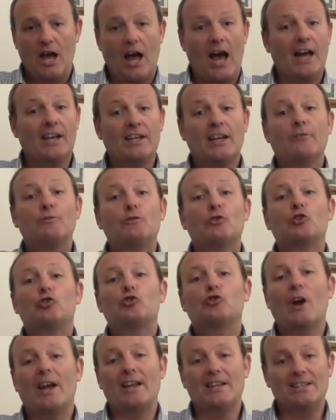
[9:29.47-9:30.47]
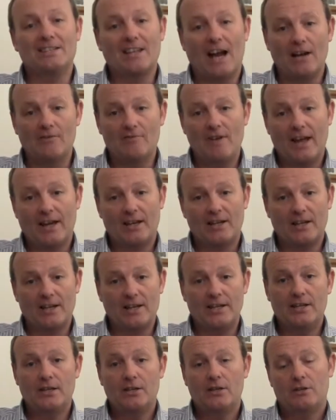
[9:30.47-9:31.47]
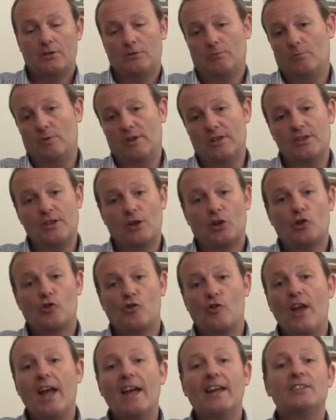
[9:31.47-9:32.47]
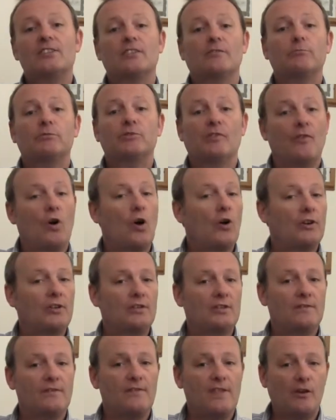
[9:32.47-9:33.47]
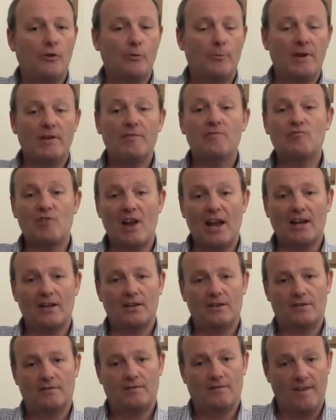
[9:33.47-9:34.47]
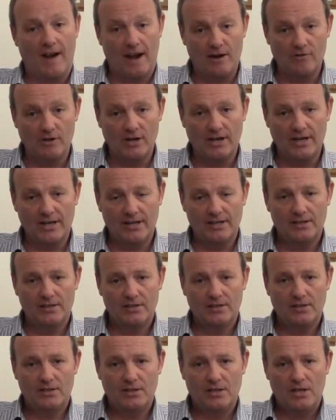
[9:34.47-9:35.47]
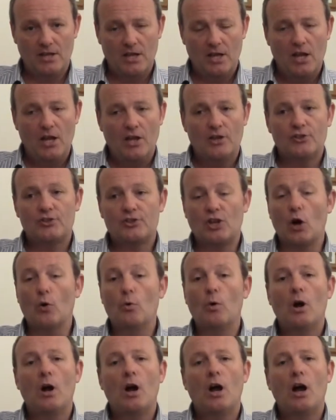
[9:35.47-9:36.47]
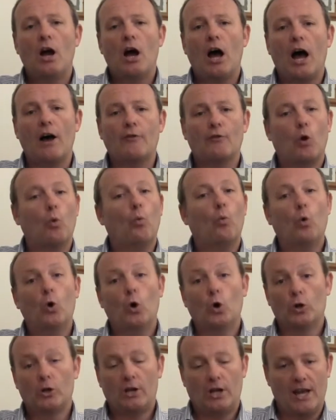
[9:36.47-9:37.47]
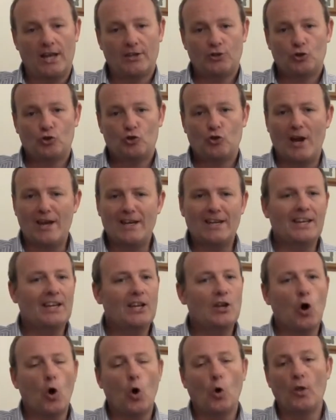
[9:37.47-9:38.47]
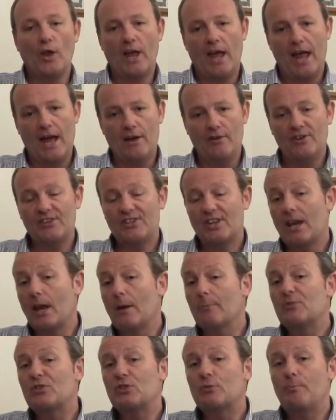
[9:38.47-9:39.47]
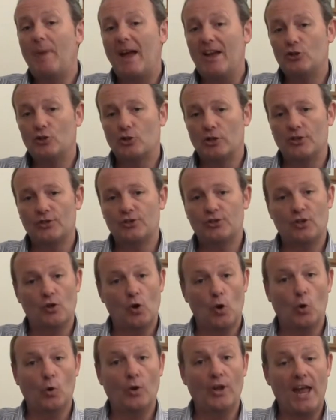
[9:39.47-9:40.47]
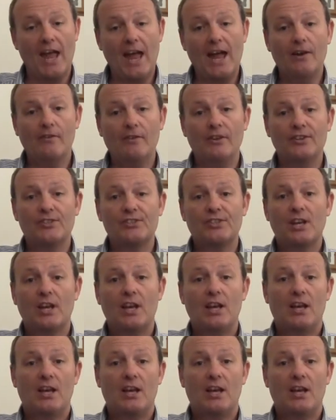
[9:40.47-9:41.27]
And I've trained directly with the creative provocative therapy Frank Farrelly. So I've got world-class training in all the areas, and I'm specialist in all the areas